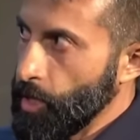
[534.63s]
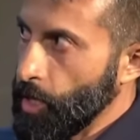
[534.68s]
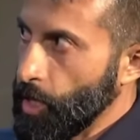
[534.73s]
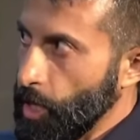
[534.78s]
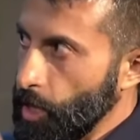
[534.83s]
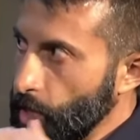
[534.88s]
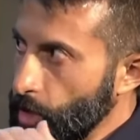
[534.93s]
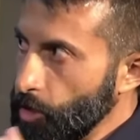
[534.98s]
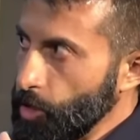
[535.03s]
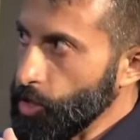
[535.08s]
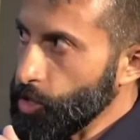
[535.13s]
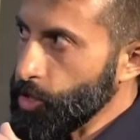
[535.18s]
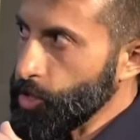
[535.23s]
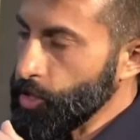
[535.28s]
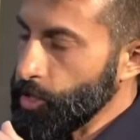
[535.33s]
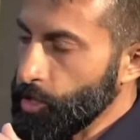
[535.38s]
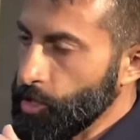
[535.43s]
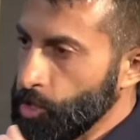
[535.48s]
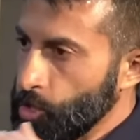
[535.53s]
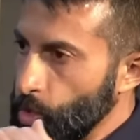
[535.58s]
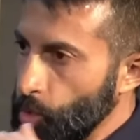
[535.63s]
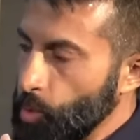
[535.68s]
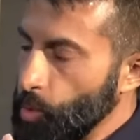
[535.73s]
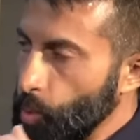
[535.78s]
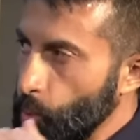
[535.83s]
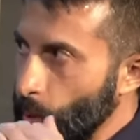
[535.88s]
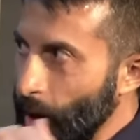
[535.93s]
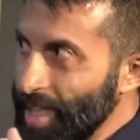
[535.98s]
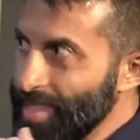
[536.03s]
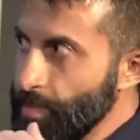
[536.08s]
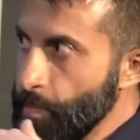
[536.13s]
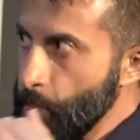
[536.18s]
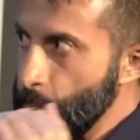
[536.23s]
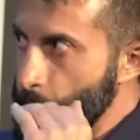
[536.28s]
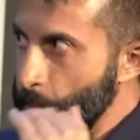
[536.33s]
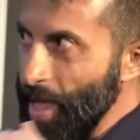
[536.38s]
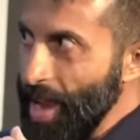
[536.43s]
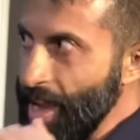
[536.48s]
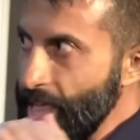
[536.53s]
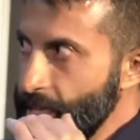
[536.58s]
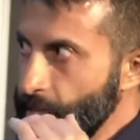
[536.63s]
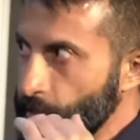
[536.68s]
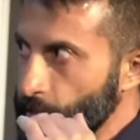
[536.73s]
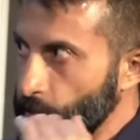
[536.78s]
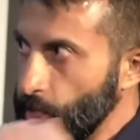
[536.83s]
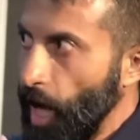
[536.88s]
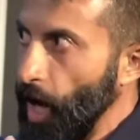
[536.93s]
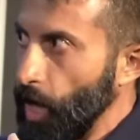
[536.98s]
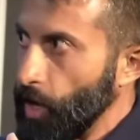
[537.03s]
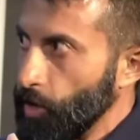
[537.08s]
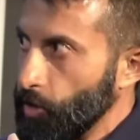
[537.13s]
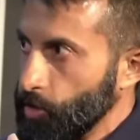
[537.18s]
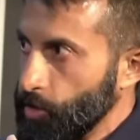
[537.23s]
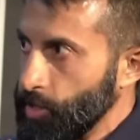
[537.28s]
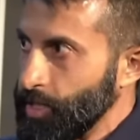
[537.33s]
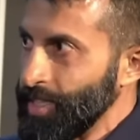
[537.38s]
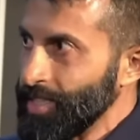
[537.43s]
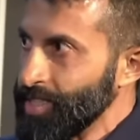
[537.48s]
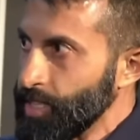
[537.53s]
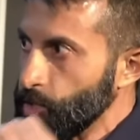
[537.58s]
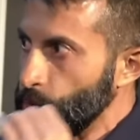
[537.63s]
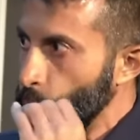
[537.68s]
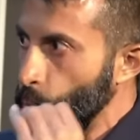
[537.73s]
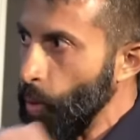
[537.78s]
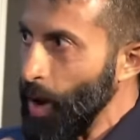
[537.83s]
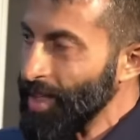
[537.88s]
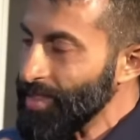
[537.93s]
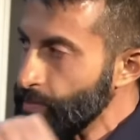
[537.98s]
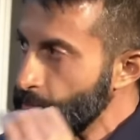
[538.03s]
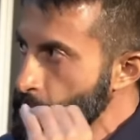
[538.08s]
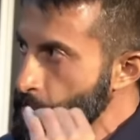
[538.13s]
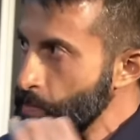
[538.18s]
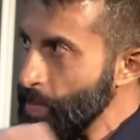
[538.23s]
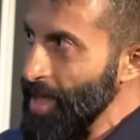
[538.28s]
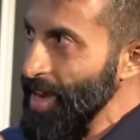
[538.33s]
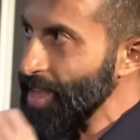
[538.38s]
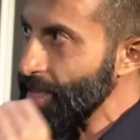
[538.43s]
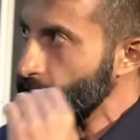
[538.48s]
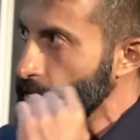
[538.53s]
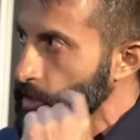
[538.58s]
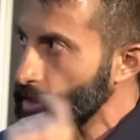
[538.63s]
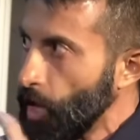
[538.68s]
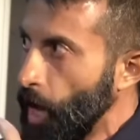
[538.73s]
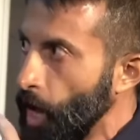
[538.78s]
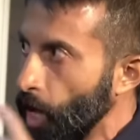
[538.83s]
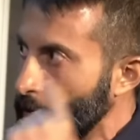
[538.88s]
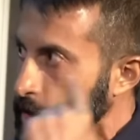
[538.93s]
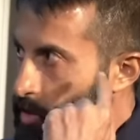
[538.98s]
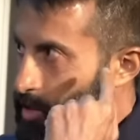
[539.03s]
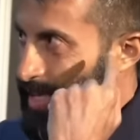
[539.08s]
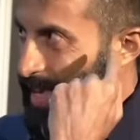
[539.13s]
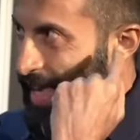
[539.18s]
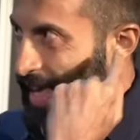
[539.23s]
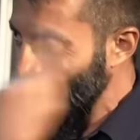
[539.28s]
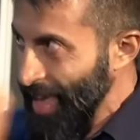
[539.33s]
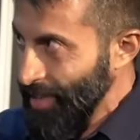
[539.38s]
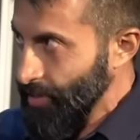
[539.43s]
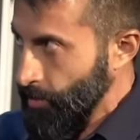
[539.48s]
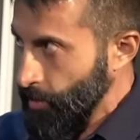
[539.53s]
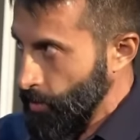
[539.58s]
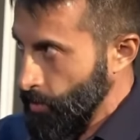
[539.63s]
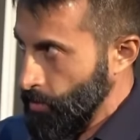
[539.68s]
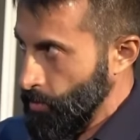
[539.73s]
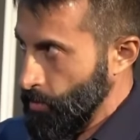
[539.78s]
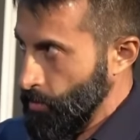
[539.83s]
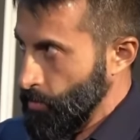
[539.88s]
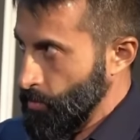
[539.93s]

Close to $1 billion. This is $1 million a head.